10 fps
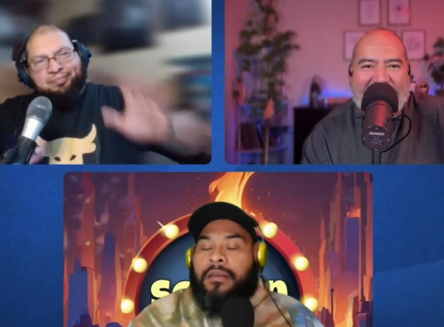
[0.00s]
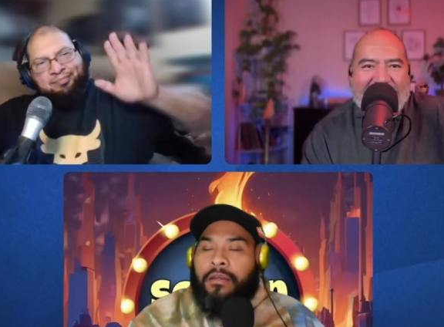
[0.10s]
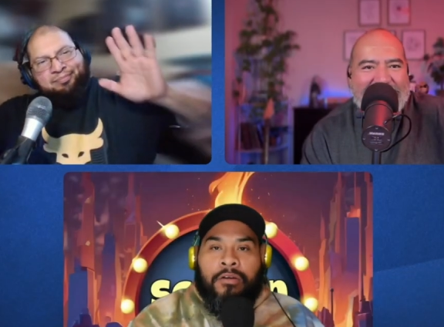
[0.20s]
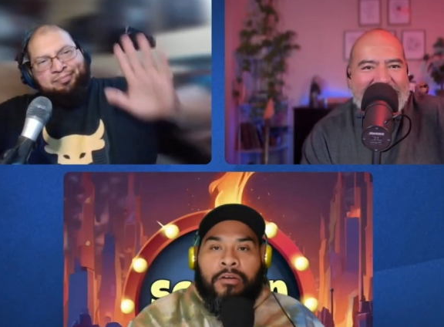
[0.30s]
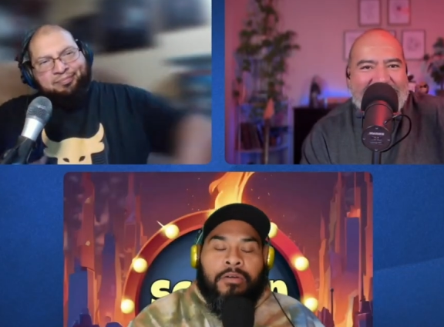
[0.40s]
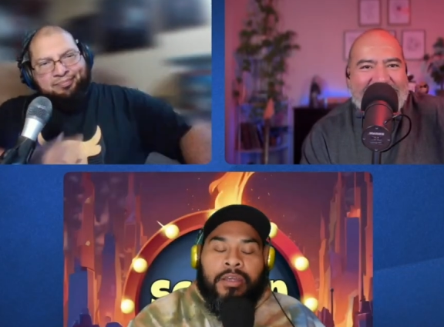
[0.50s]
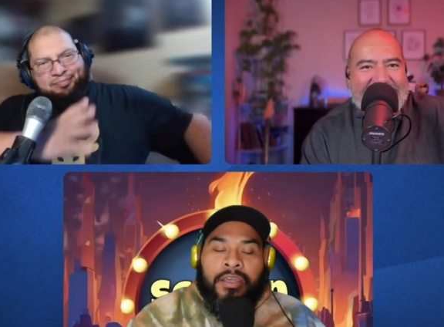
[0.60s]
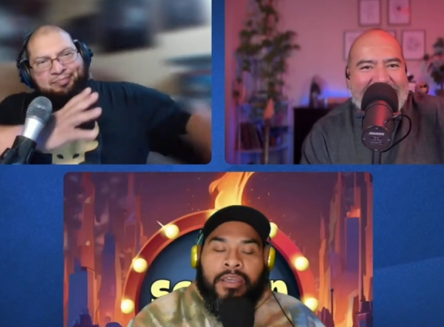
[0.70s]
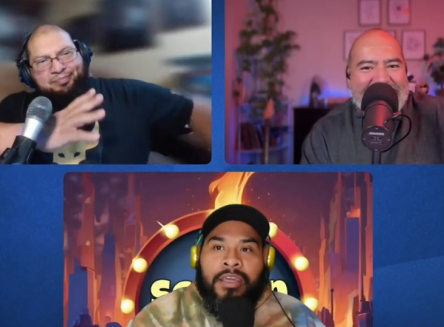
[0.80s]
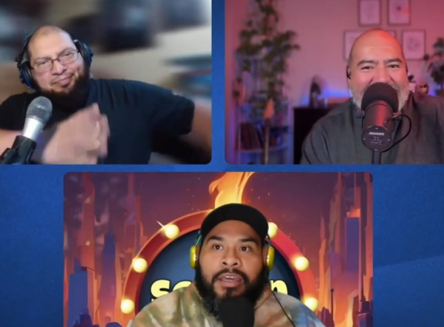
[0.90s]
Speaker 1: no,
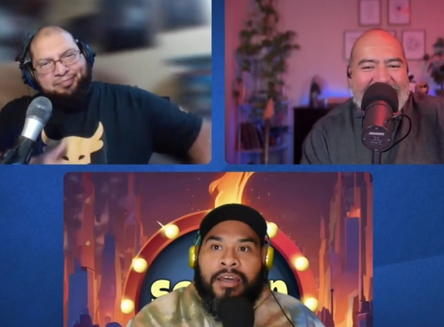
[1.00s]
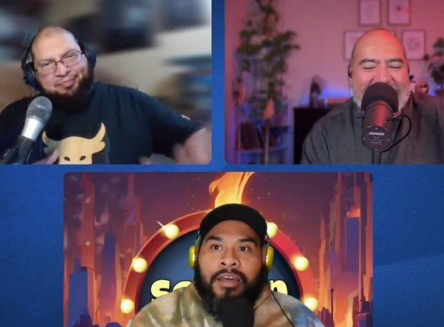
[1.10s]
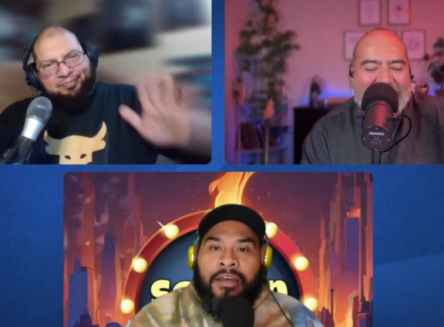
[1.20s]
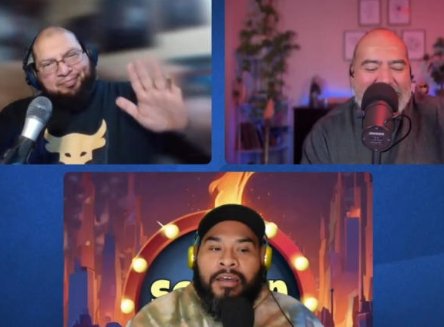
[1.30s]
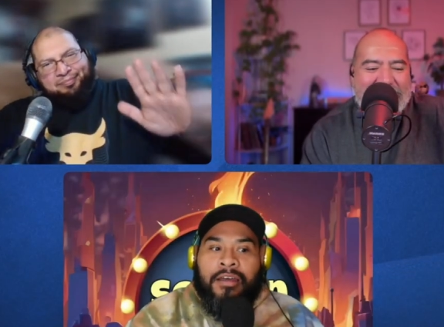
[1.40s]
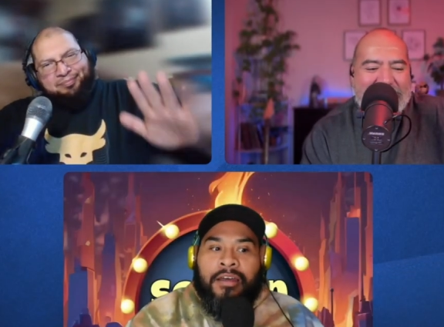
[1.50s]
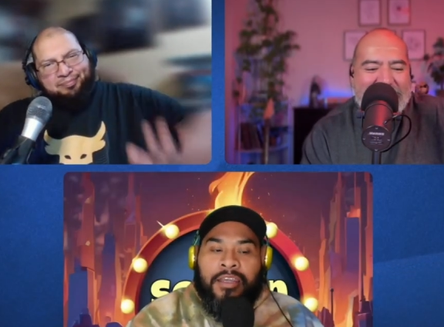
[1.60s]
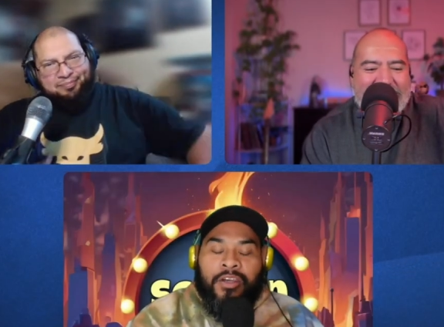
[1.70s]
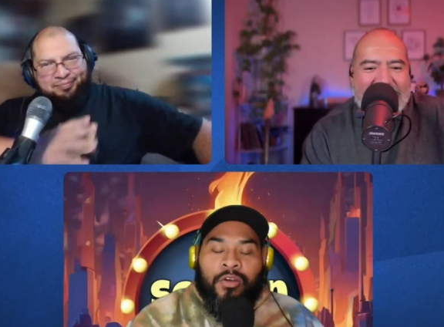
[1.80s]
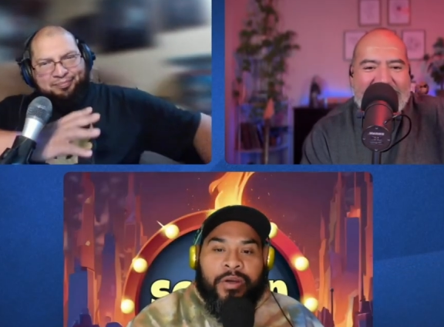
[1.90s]
he uh,
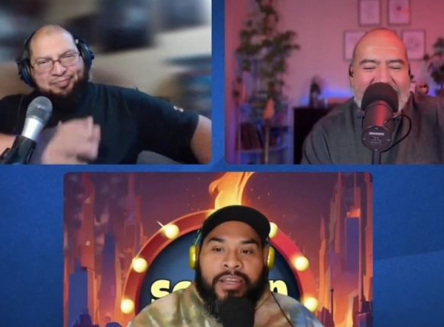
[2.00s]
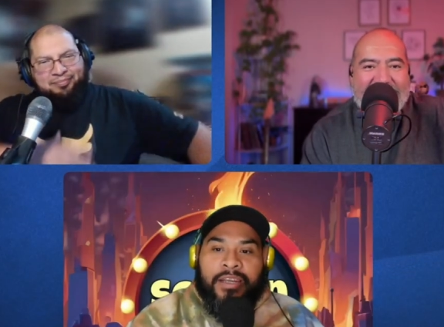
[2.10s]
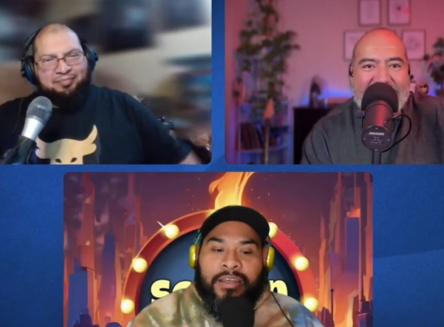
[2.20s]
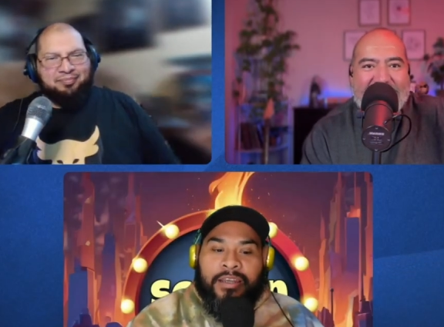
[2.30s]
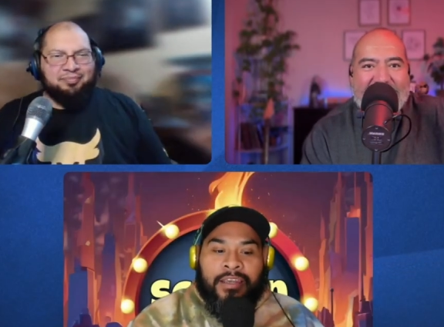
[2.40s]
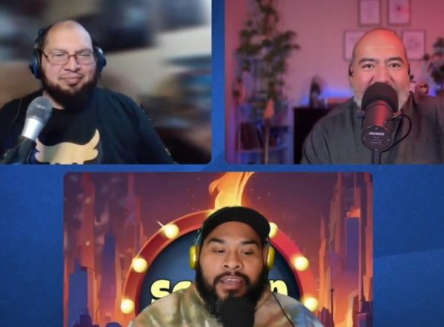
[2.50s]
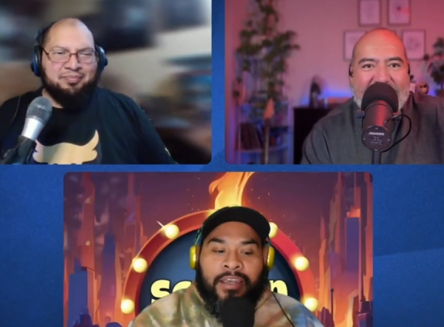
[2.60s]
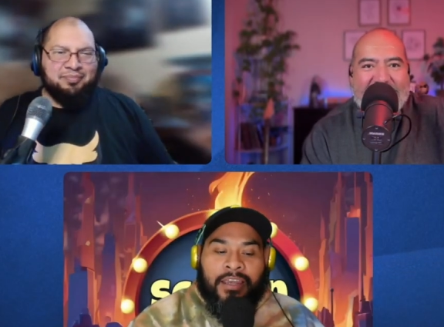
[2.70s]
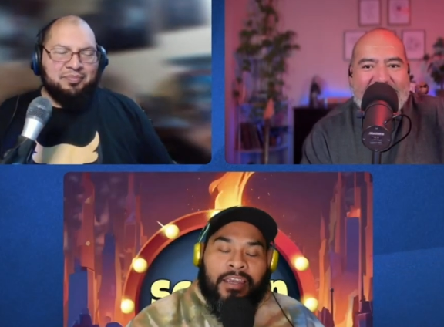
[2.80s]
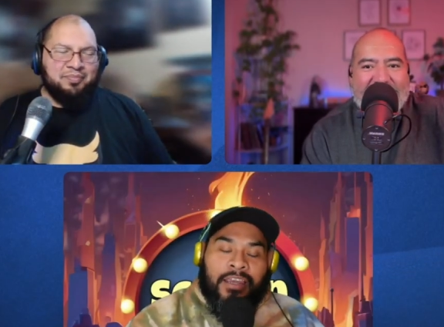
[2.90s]
he really
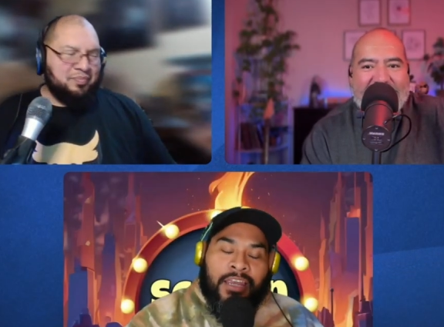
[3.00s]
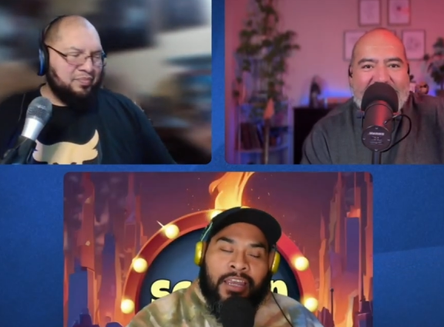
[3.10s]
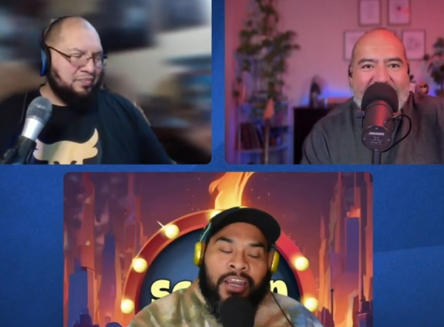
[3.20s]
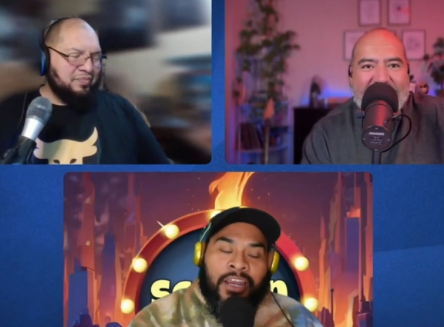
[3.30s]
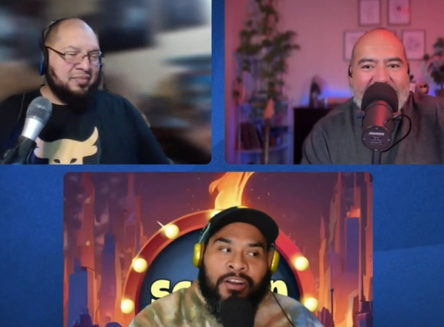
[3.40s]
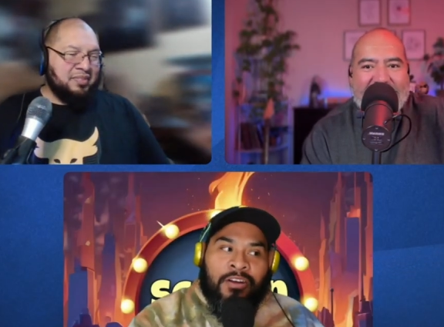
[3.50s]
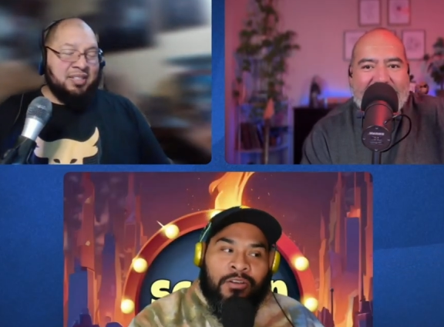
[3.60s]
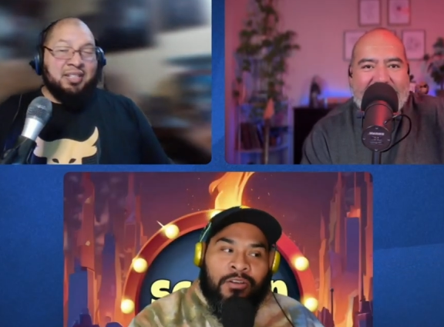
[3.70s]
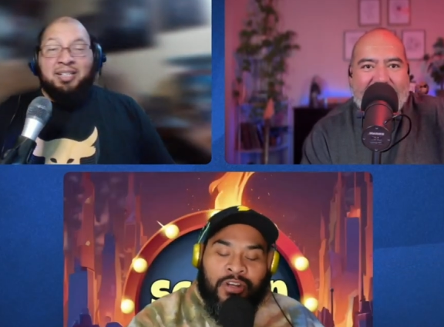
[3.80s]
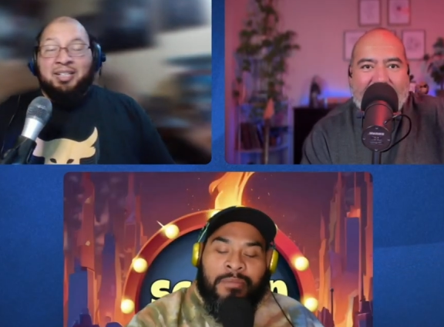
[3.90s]
it, it,
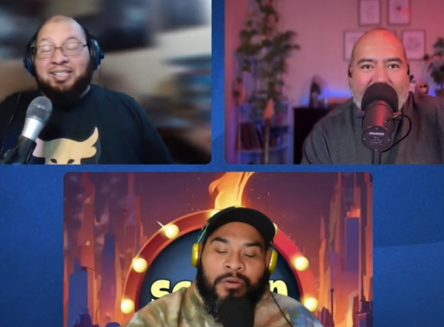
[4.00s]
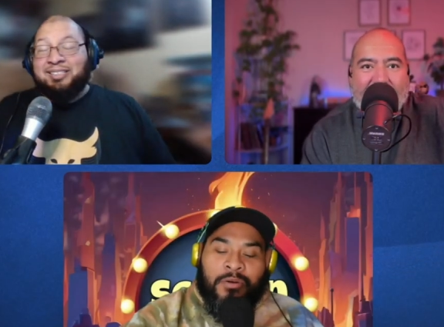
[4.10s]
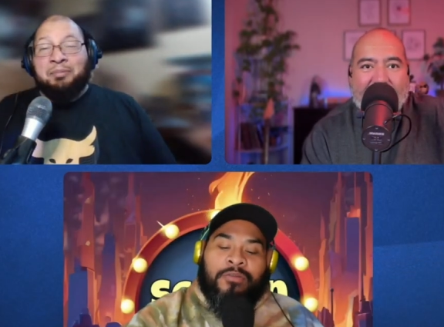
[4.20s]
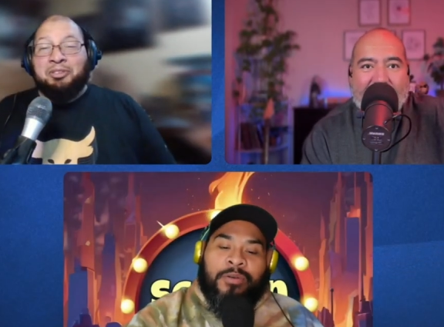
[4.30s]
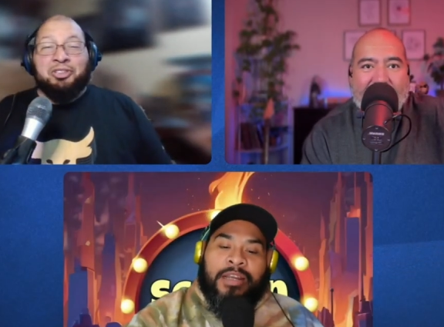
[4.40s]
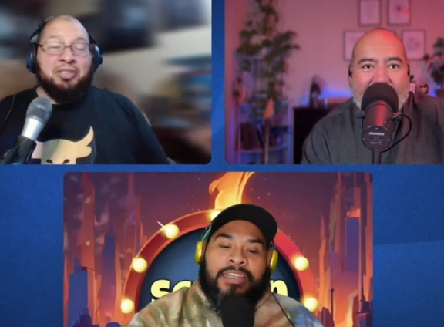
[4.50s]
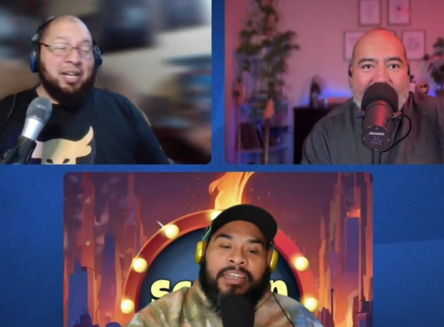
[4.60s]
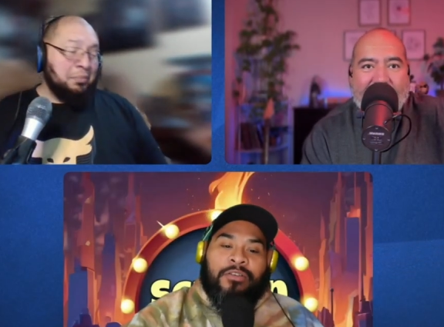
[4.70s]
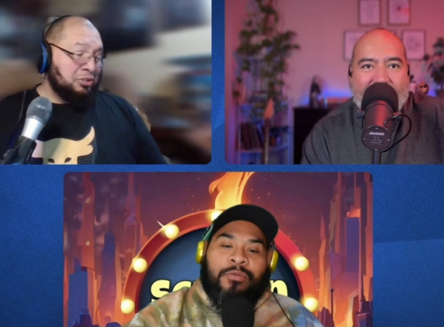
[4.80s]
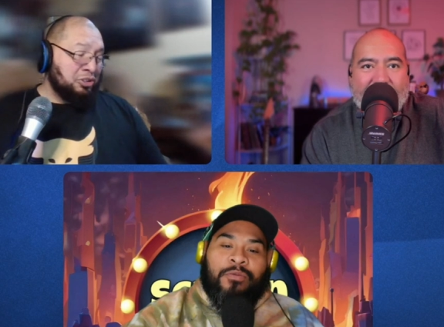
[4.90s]
Tim Burton
Speaker 2: really did
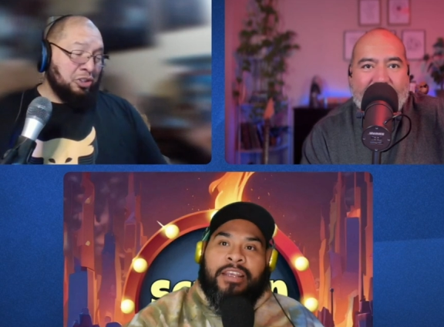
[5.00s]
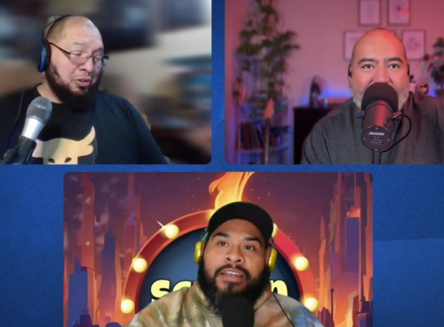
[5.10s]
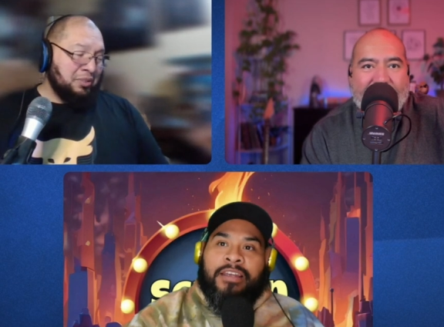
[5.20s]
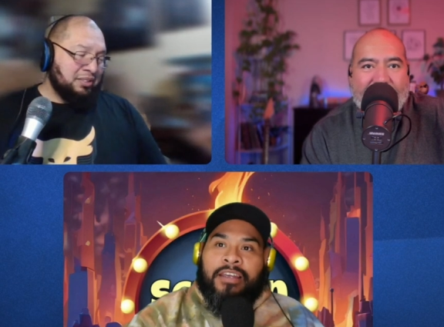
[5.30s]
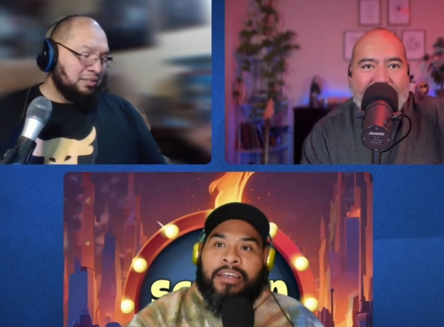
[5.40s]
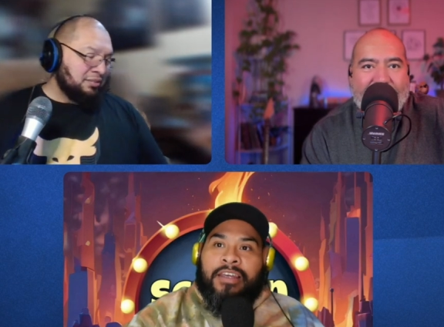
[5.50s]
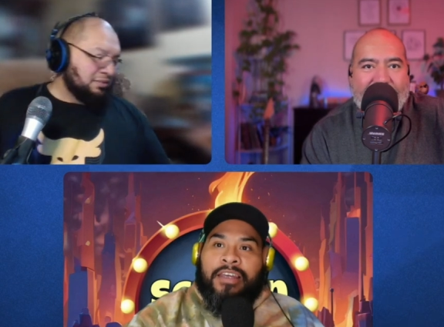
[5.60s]
a really